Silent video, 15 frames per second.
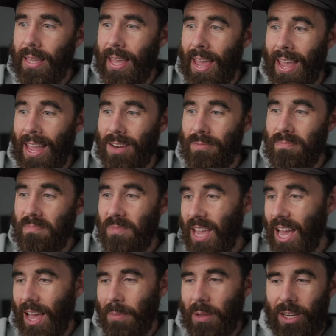And
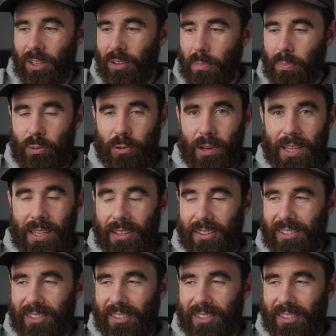yeah, I mean, it's a pretty